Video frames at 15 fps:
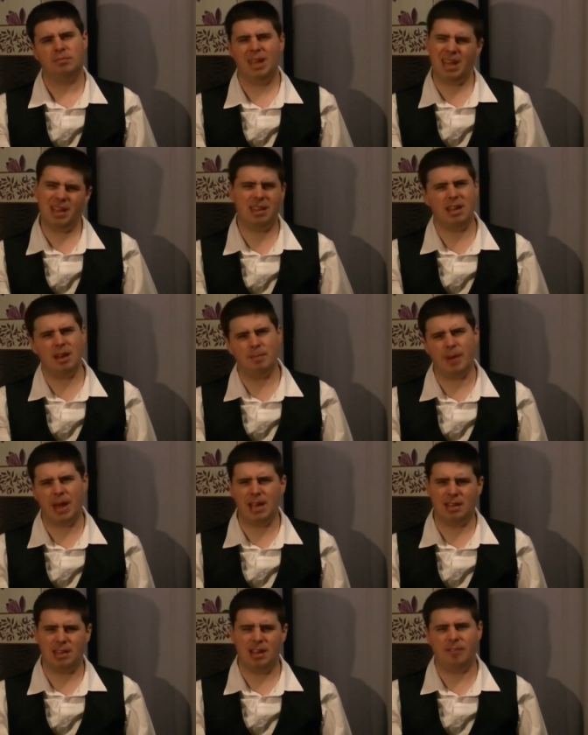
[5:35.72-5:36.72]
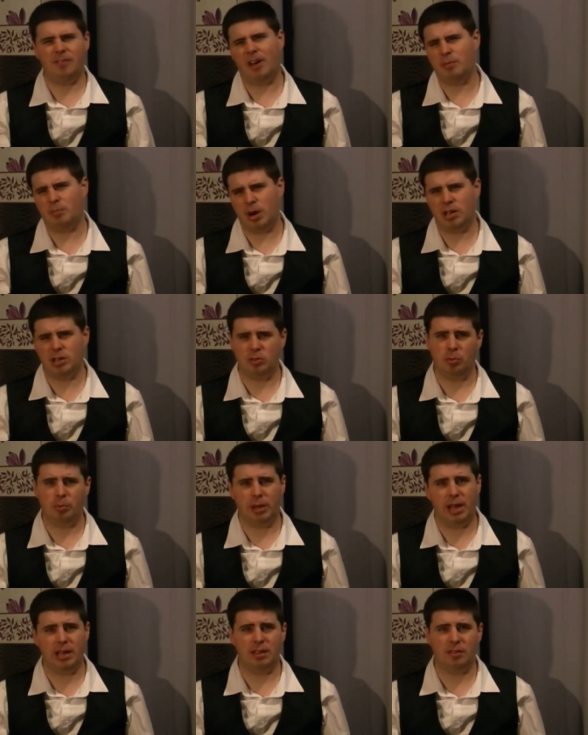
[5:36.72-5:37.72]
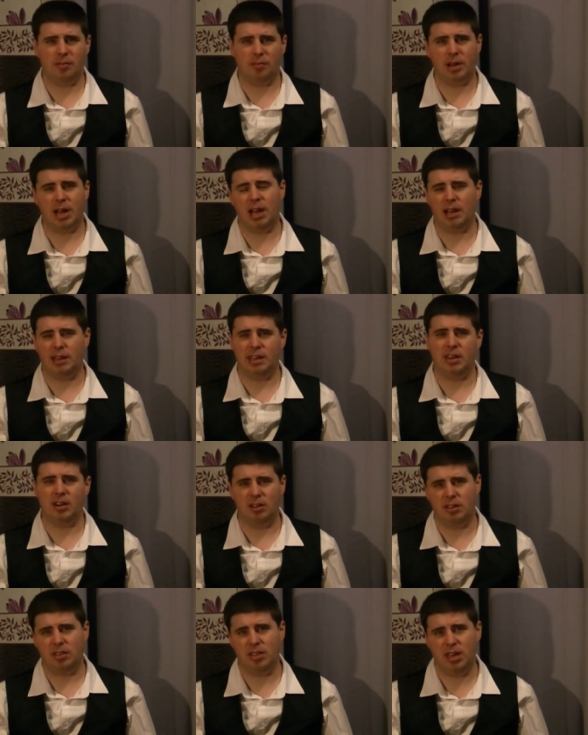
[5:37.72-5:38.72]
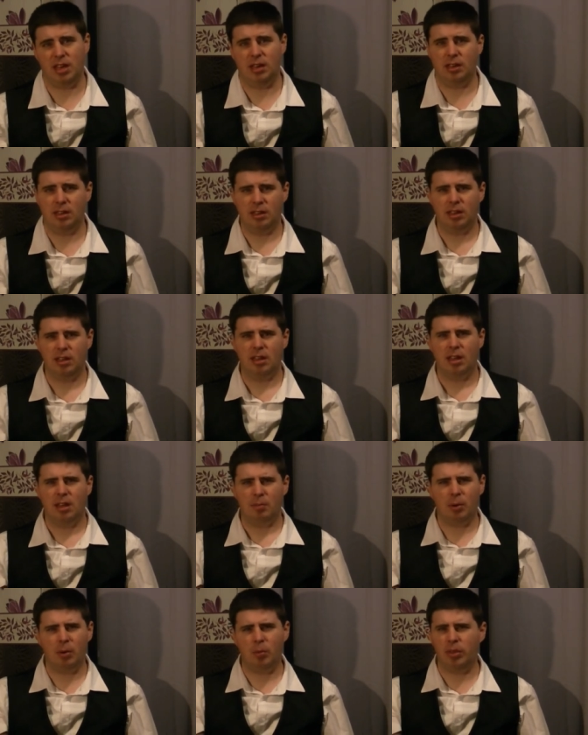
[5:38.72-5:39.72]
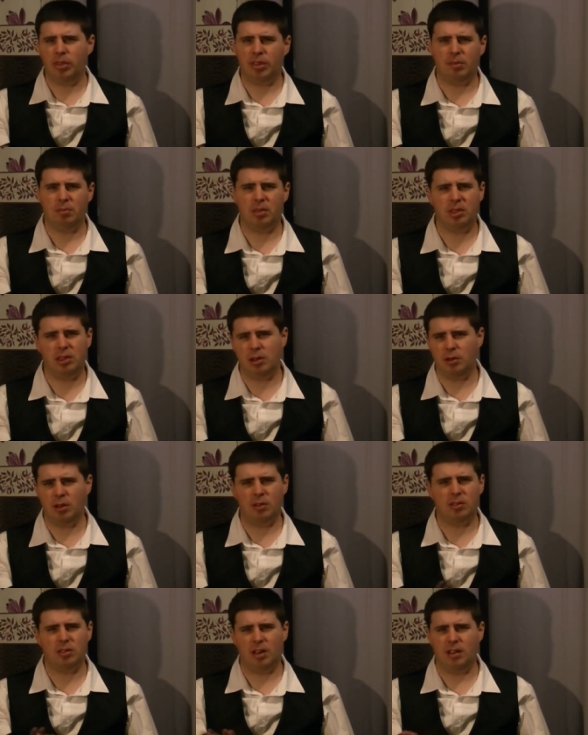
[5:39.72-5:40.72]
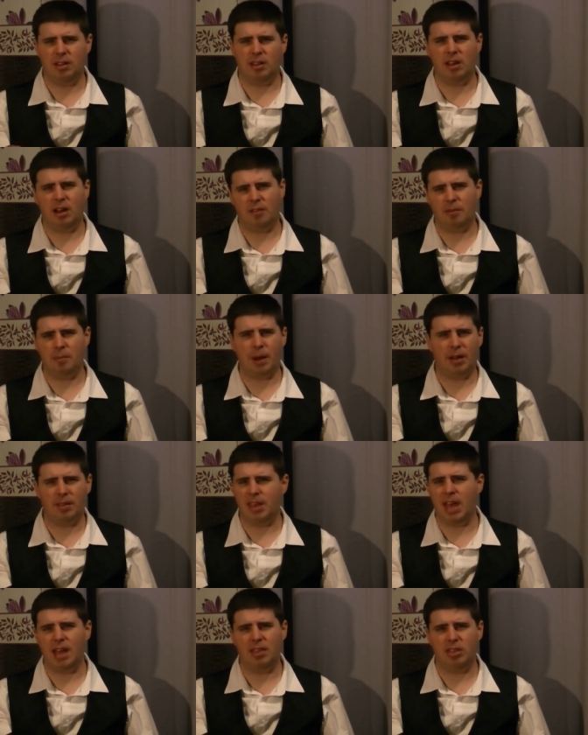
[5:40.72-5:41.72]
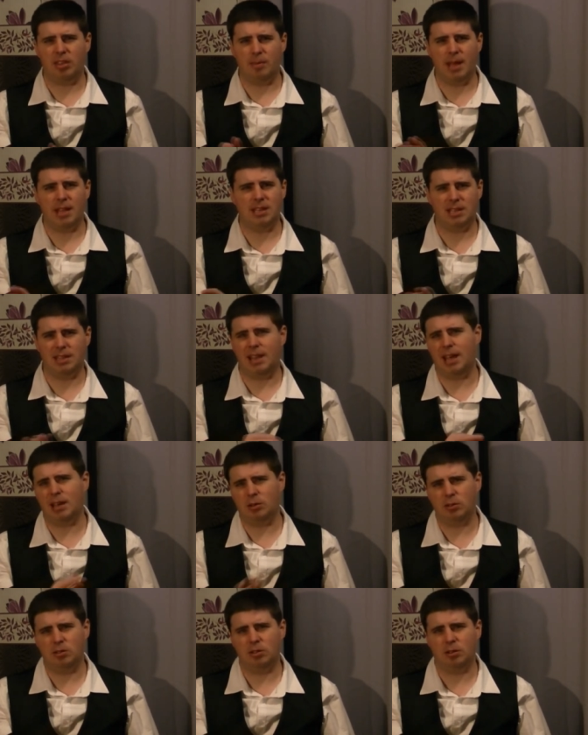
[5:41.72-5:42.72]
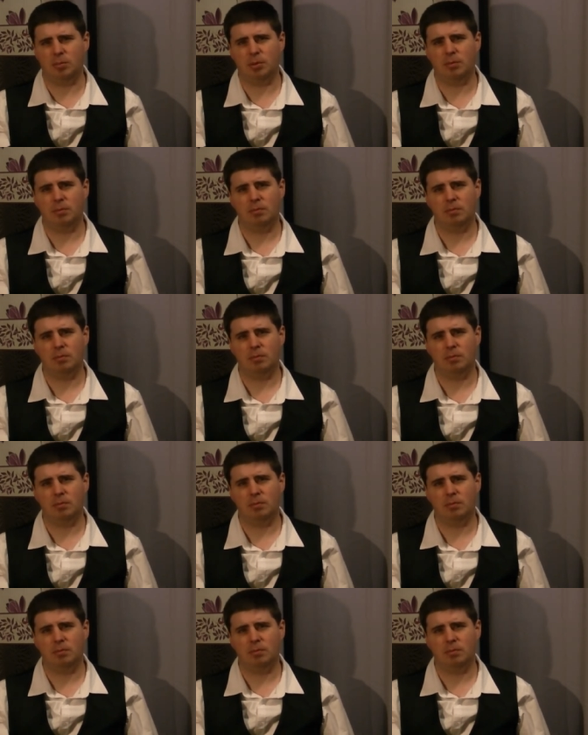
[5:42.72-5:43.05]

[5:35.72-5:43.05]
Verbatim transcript: It's your basic vibrational planes of reality kind of thing but with some pseudoscience guff about the eighth dimension laid on top.